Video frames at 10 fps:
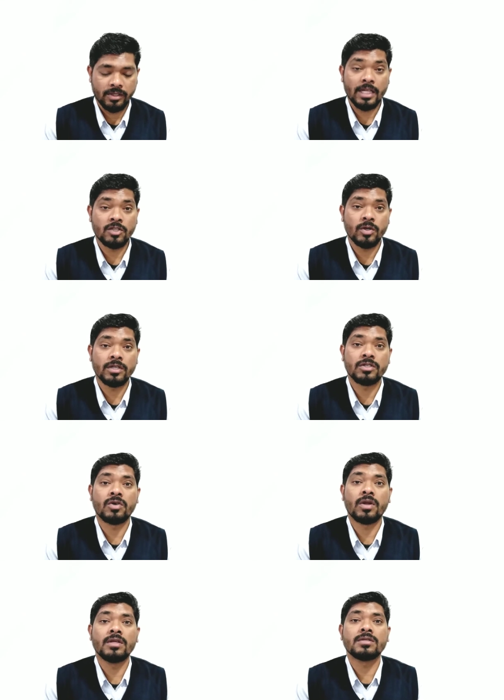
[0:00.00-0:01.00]
That's why it is
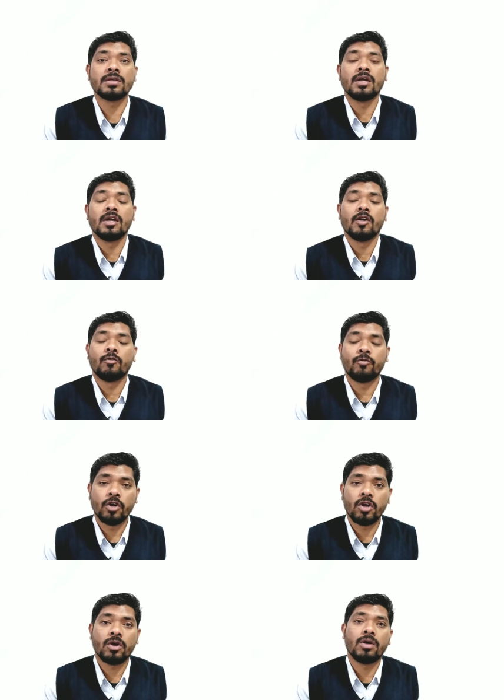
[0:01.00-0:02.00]
known as
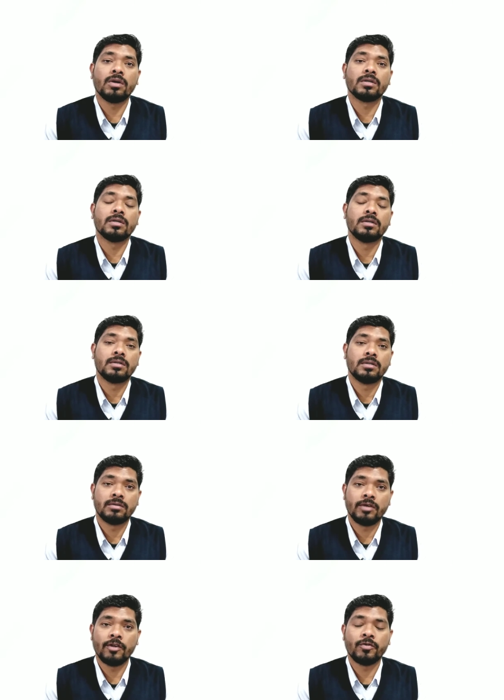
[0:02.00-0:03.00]
4 o'clock
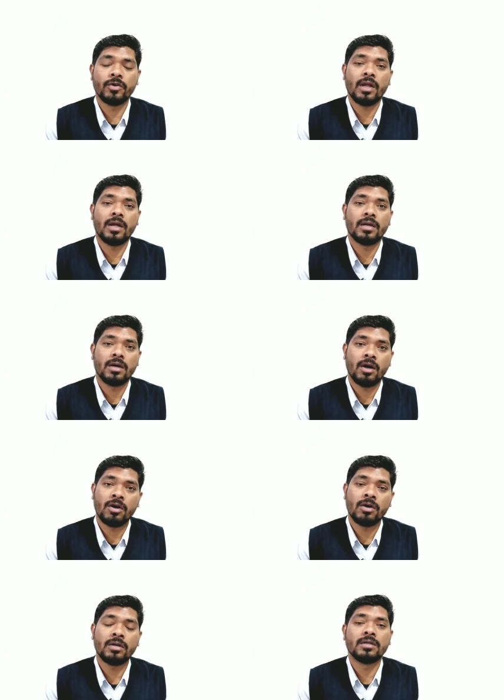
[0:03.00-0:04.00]
rainfall
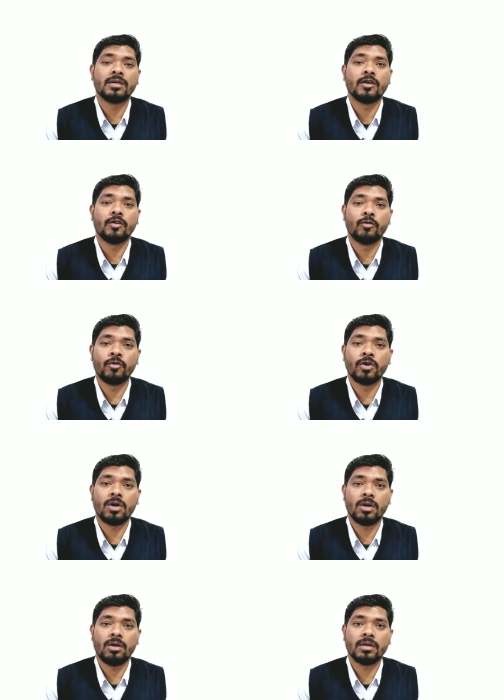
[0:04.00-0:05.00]
or 4
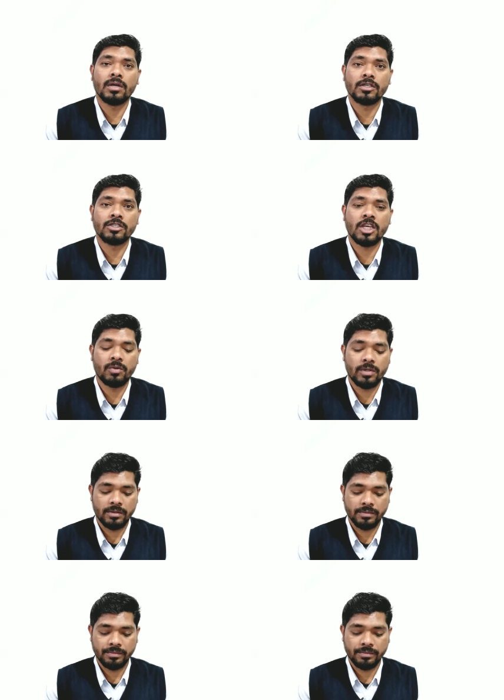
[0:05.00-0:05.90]
o'clock shower.